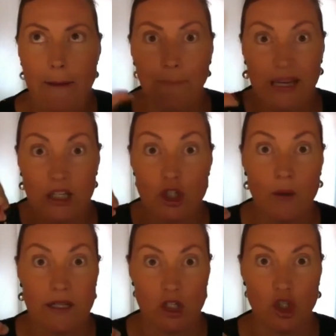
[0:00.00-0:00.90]
bit you
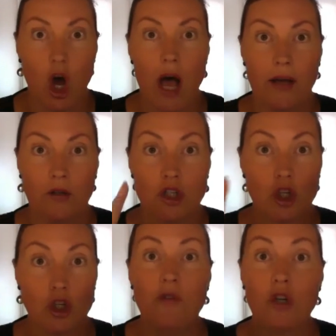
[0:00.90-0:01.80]
as a child, and so
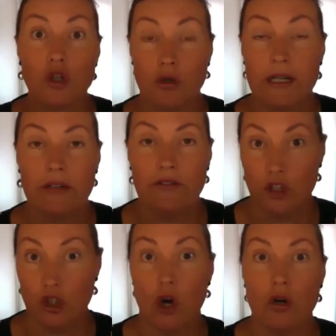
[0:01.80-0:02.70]
you've got a trigger for
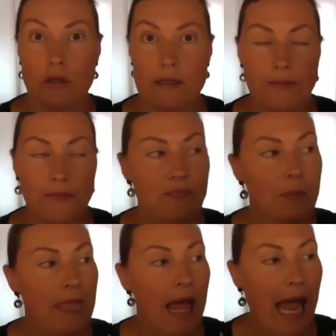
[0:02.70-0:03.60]
dogs,
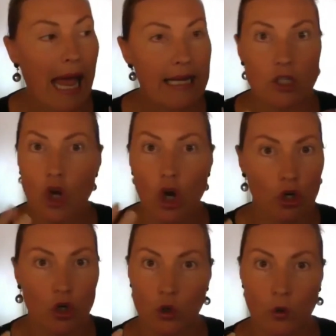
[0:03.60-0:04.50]
and it's not a
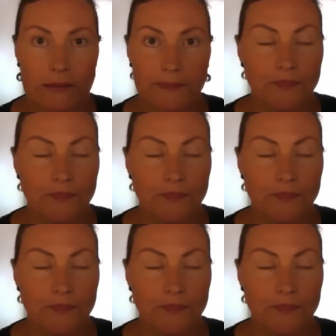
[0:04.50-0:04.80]
cool one.